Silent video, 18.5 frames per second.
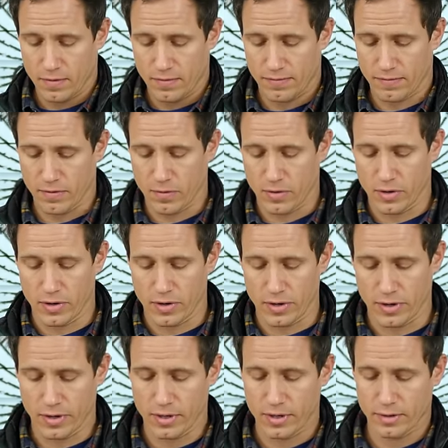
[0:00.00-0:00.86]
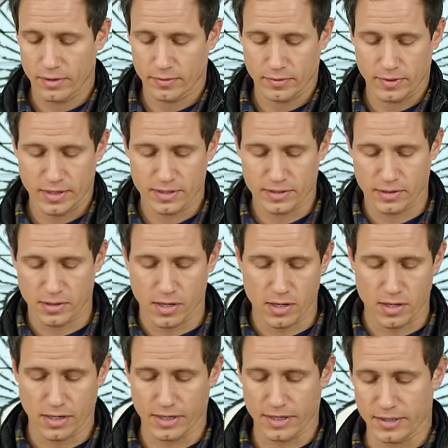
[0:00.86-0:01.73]
for as
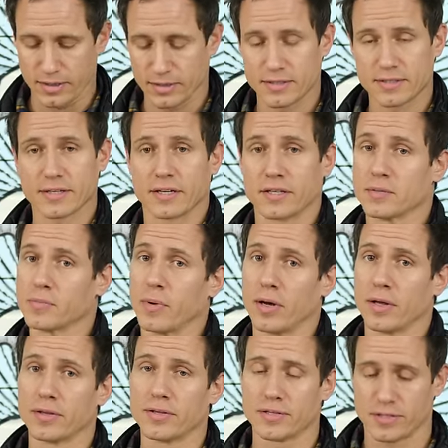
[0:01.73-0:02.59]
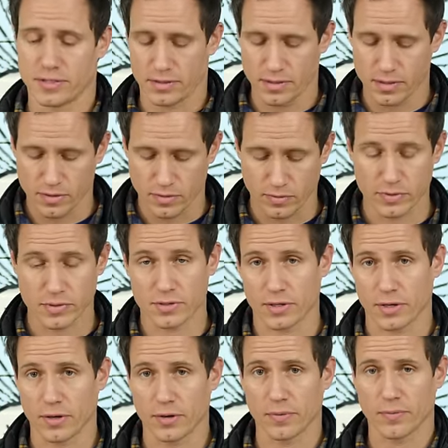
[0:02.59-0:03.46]
long as six months or
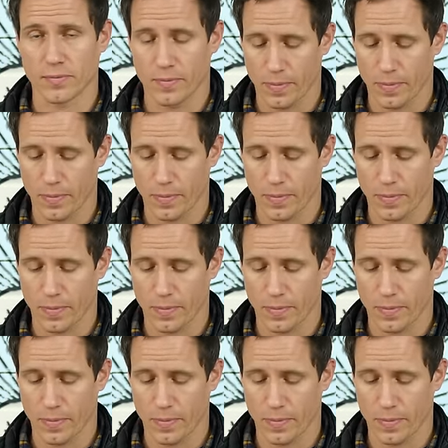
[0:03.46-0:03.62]
so.